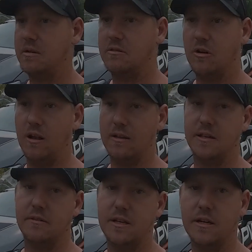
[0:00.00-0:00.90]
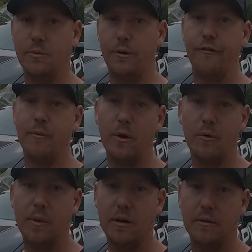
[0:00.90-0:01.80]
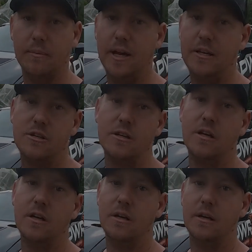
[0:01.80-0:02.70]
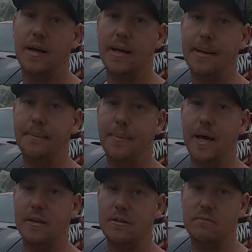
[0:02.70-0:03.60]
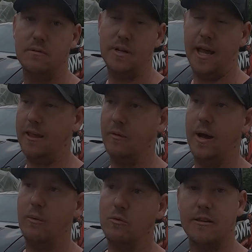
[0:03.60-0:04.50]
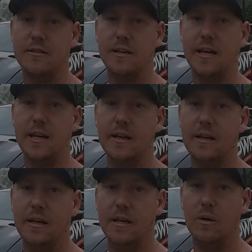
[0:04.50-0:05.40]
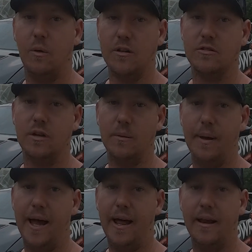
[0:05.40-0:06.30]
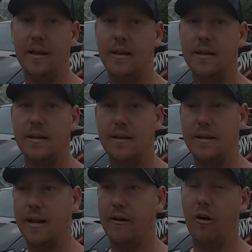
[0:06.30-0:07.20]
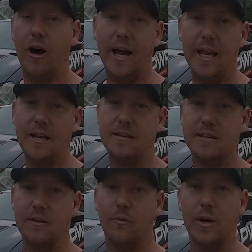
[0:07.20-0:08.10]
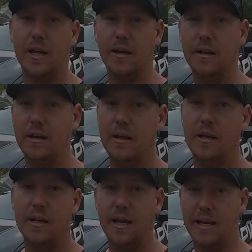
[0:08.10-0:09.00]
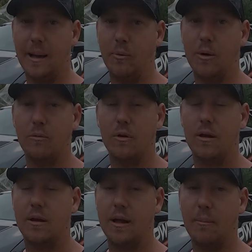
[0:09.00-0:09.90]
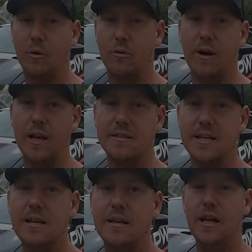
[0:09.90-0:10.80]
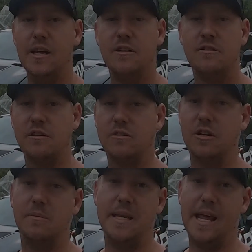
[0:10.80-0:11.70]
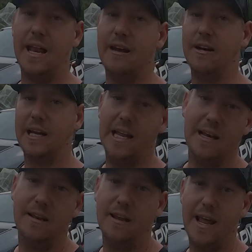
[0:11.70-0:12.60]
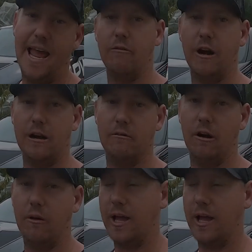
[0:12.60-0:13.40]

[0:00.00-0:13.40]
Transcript: Dial ourselves in because we're familiar with Middleton Beach, but yeah, either way we're going to see what it's all about, get our eye in and see if we can get a couple good runs in. Just good to be down here again and ready to roll.